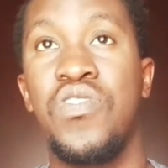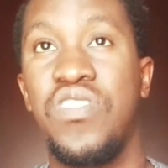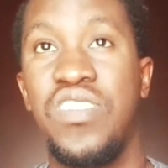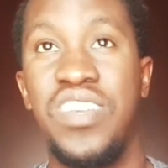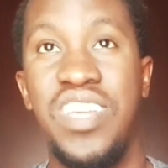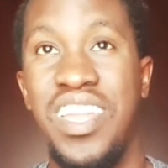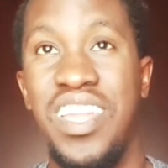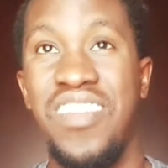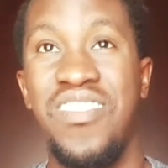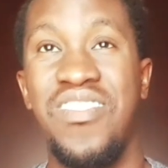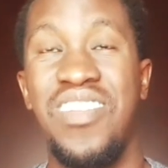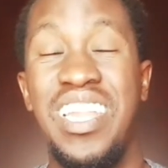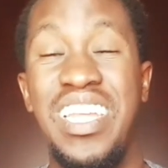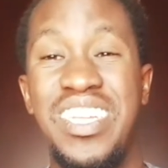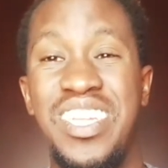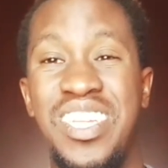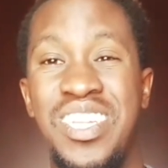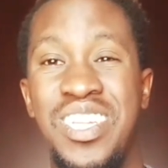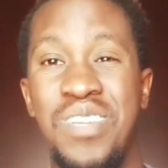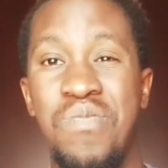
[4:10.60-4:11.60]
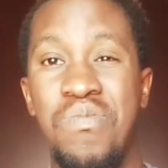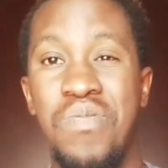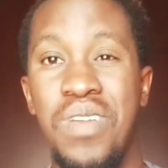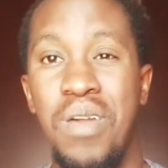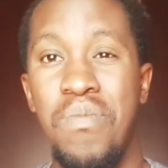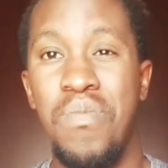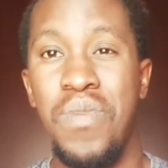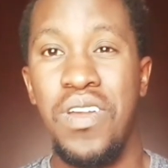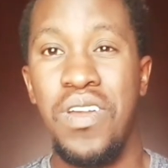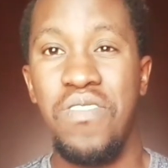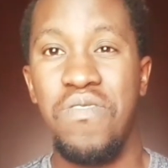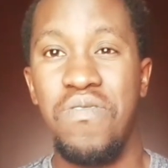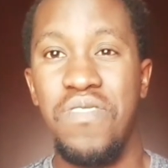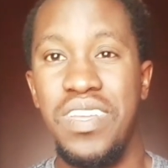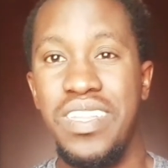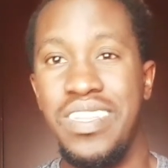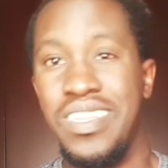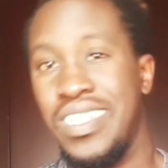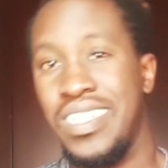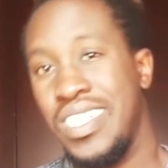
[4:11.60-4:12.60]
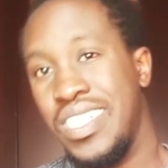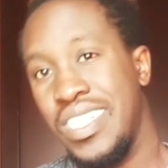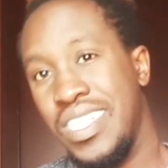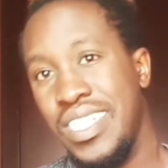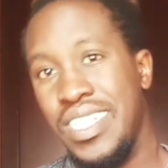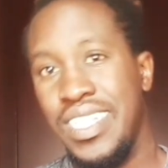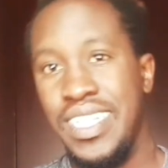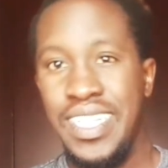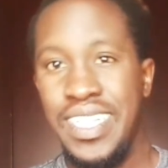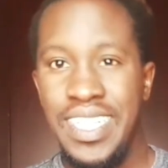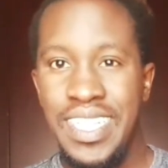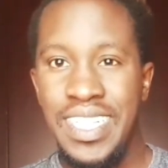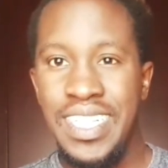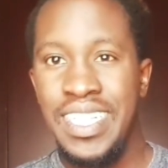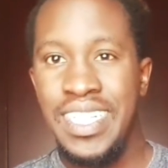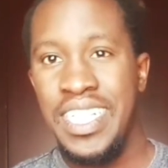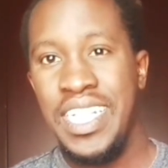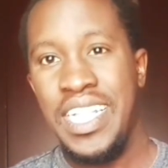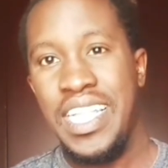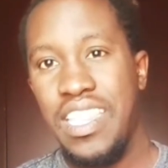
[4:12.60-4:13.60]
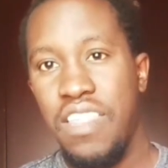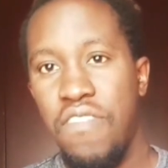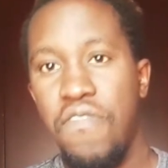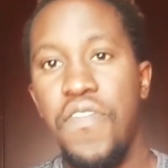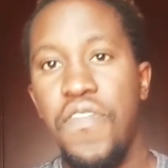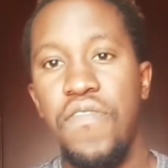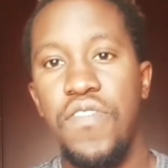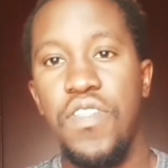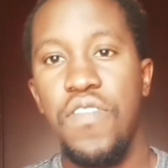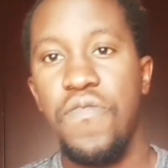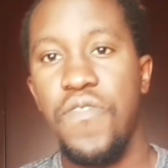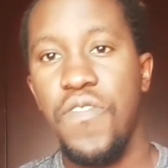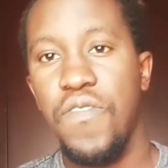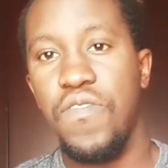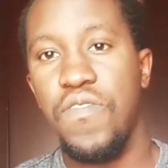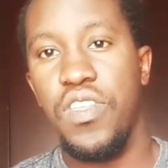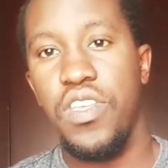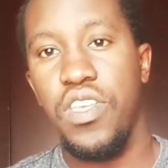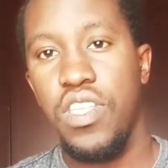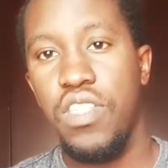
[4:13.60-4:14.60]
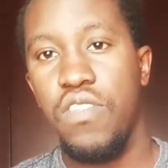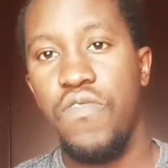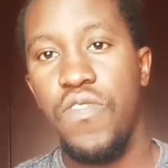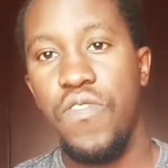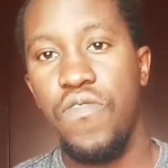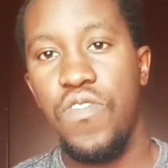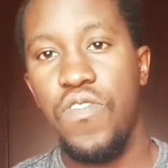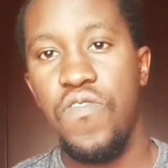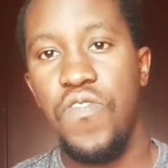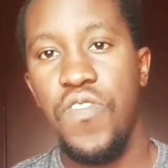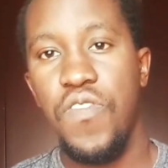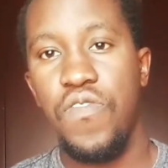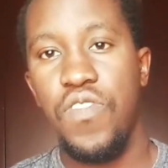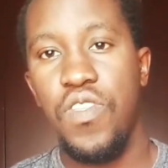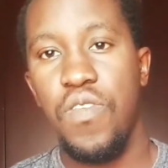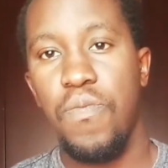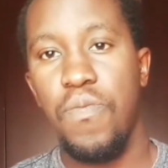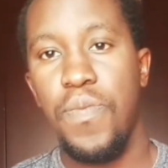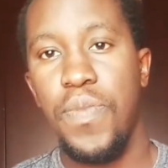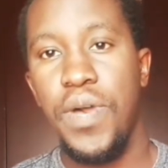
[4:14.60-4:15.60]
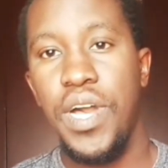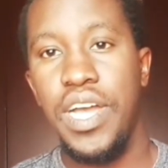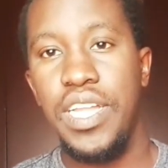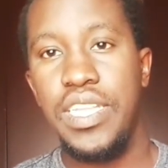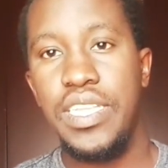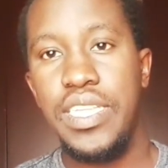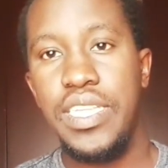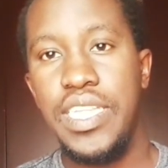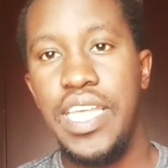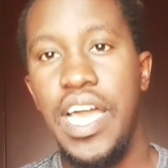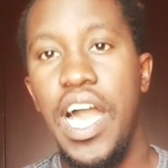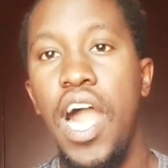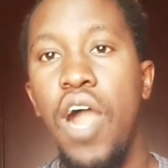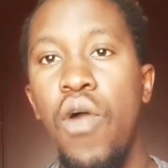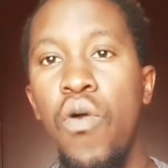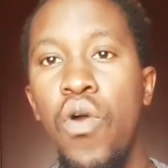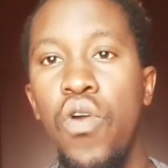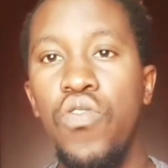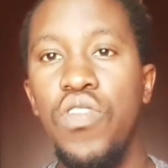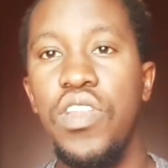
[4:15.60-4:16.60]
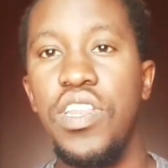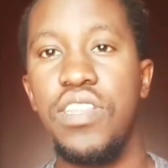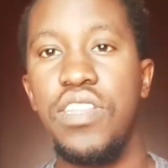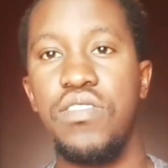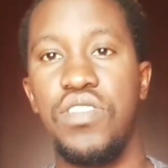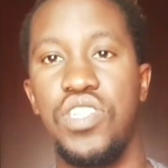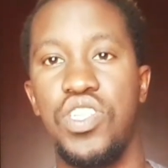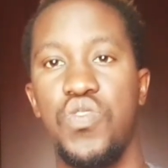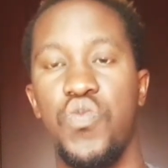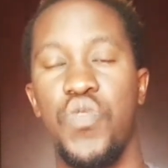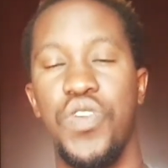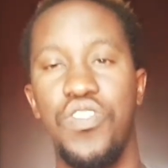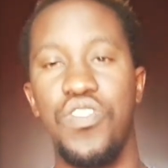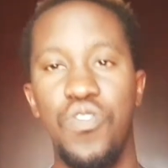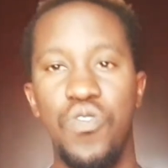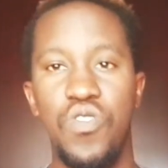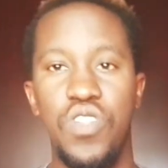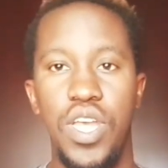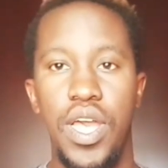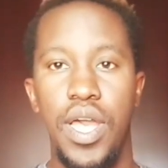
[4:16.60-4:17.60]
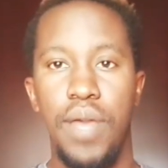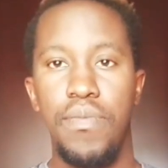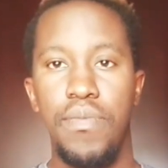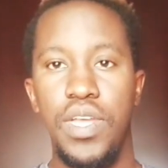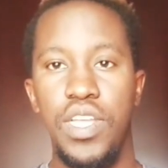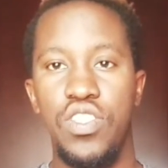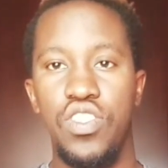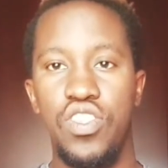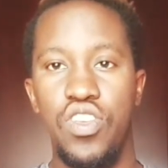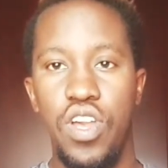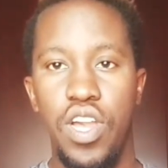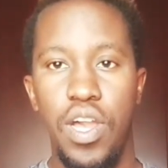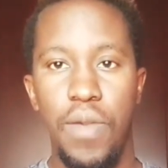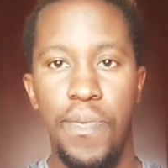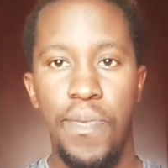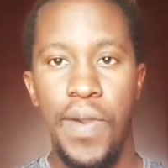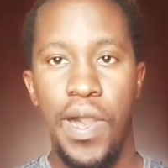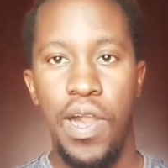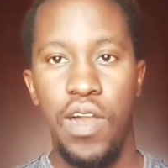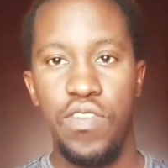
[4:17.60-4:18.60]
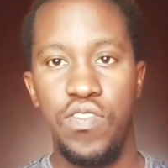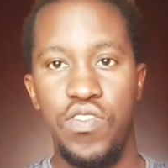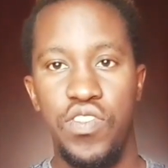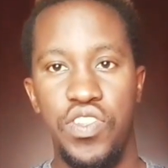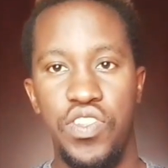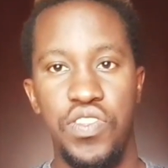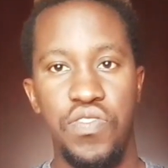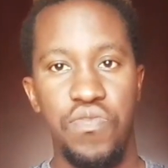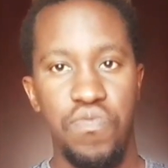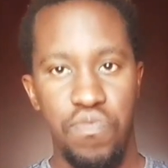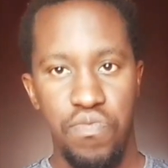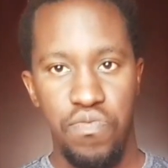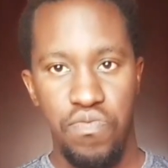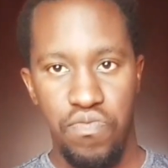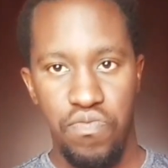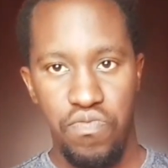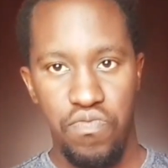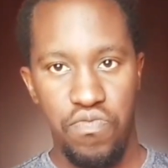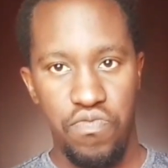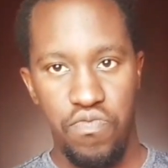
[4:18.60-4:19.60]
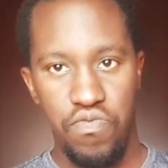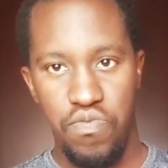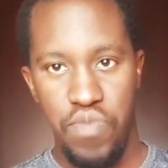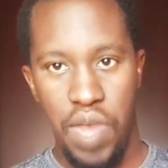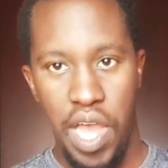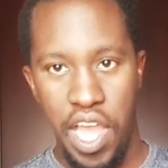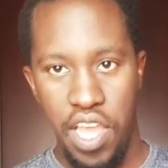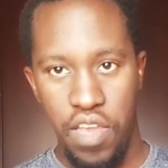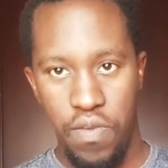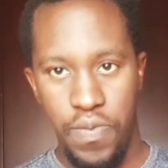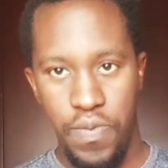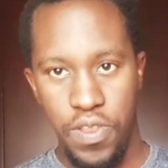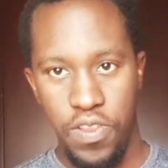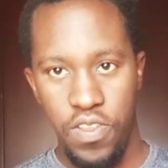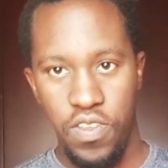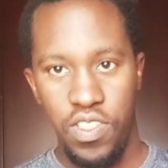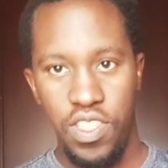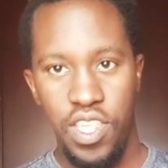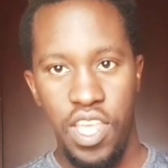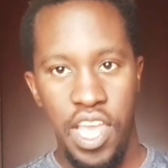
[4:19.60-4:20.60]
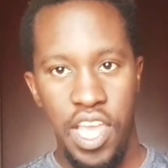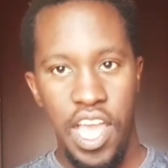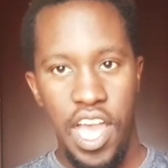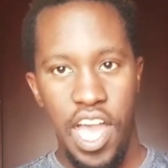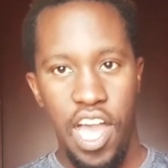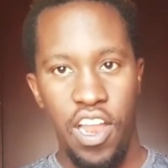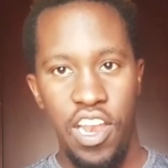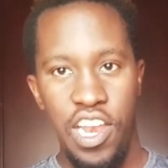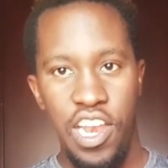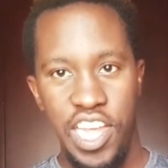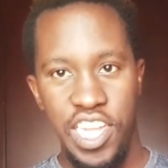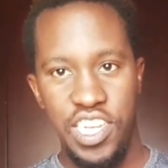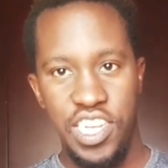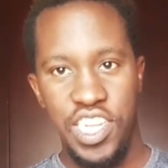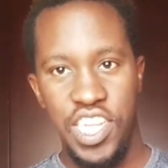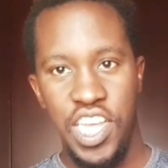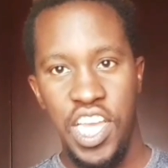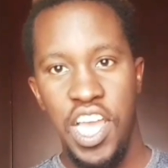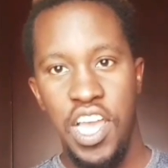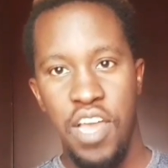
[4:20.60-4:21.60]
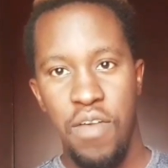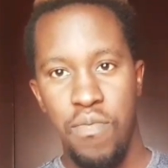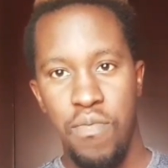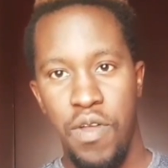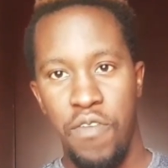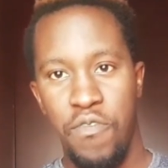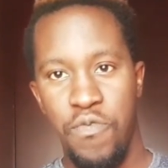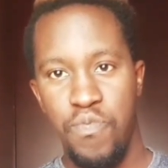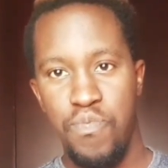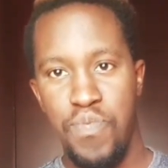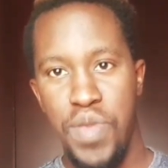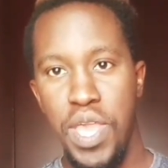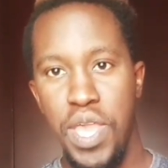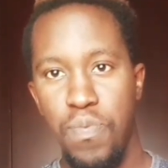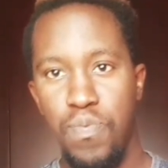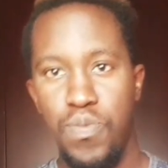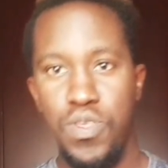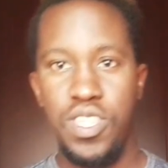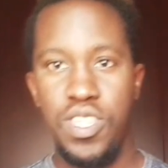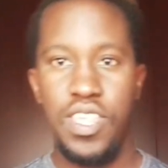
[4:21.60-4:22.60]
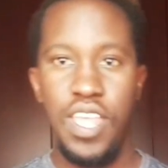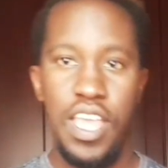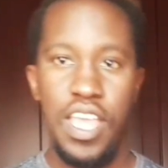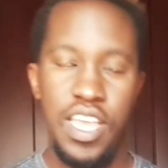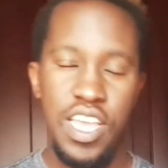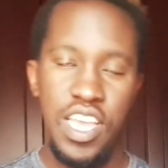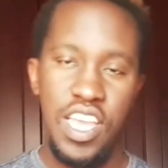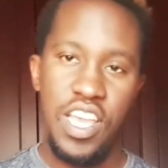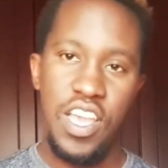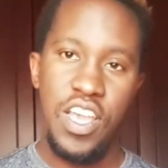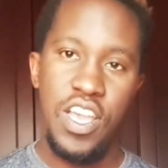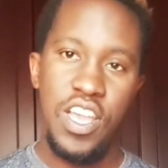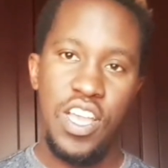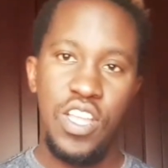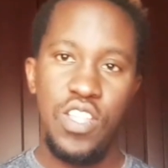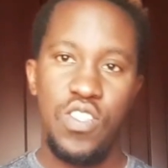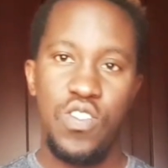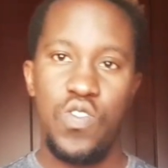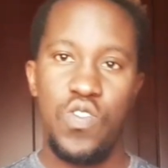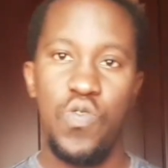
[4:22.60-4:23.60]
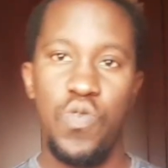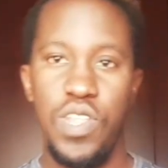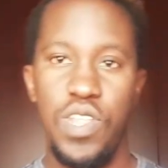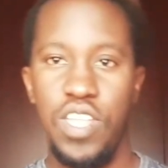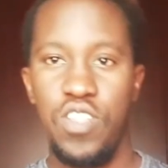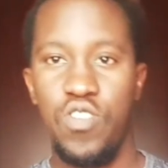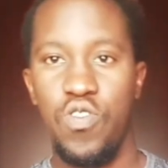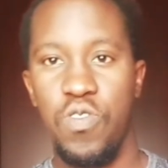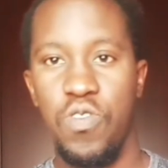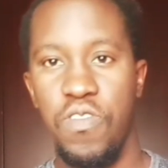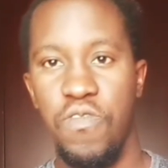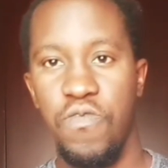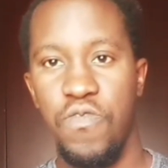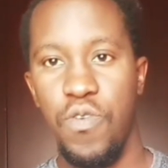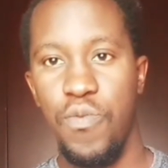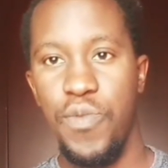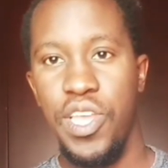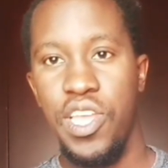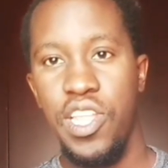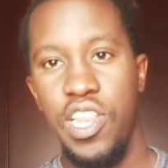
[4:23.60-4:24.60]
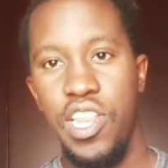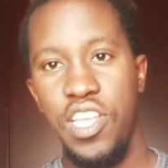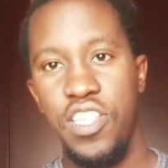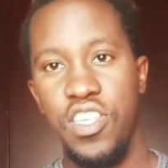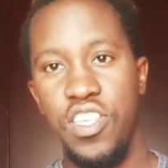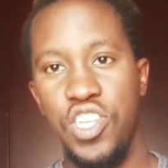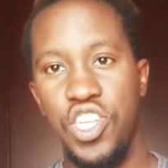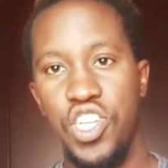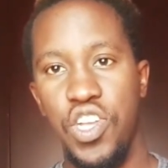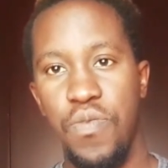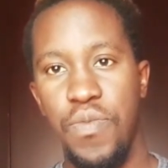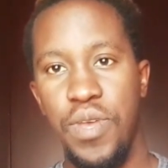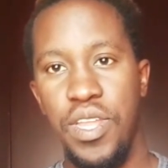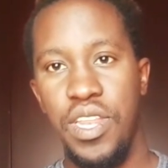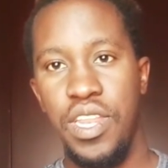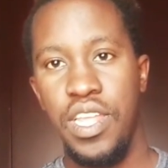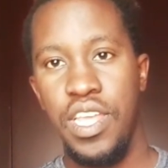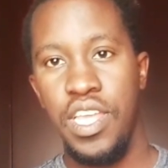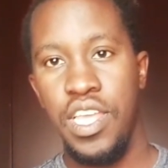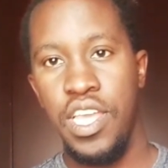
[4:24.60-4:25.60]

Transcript: can a relationship come out of it? It's 50-50. But I won't waste your time and talk about my opinions. I'll let my peeps do the talking for me. Ladies and gentlemen,